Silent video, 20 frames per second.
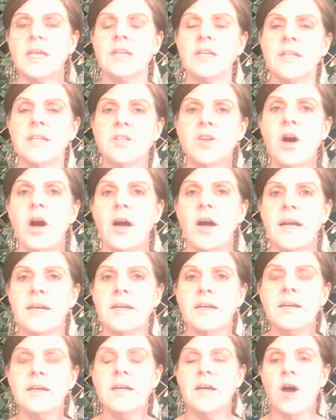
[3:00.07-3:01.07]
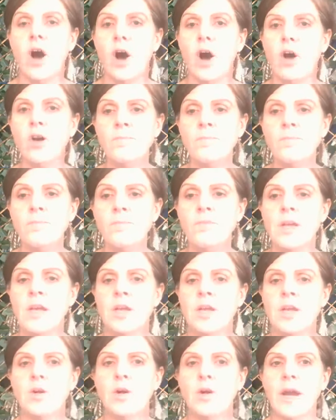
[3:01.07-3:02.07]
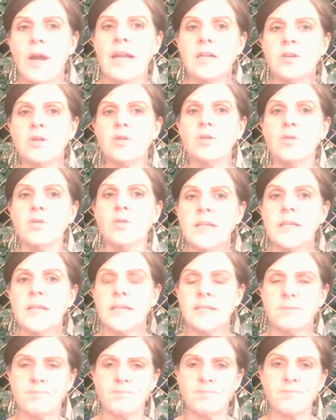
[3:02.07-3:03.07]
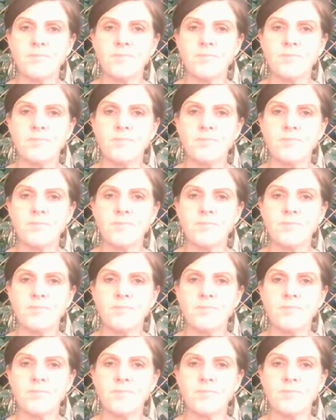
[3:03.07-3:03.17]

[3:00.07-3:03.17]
an entire home. You're heating and cooling